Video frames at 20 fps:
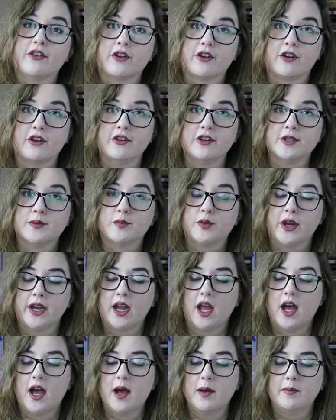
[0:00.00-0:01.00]
other girls
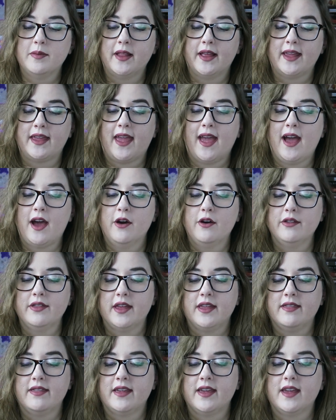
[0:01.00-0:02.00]
bring up, like how
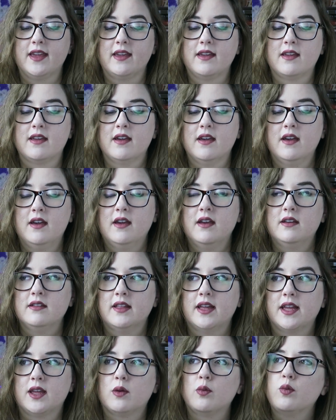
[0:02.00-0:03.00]
they think
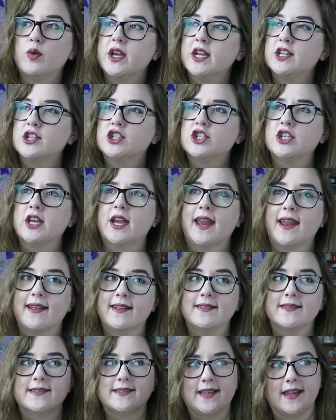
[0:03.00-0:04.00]
like witch
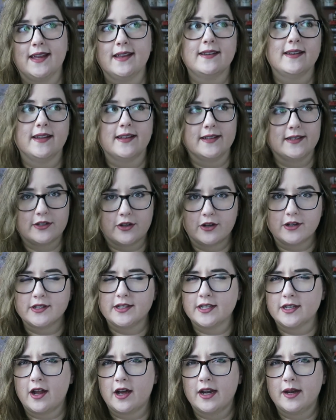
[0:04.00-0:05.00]
and Satanist are
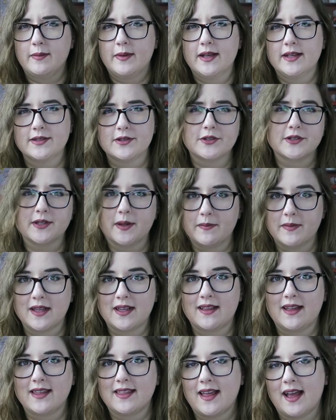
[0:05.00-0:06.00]
synonymous or
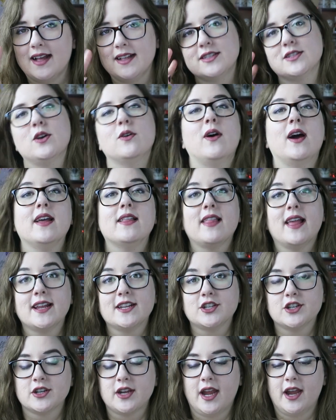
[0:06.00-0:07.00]
something like that. So I
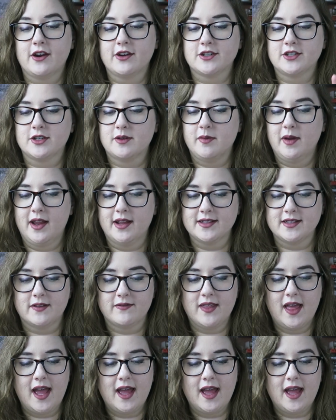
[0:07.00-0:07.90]
liked her character because of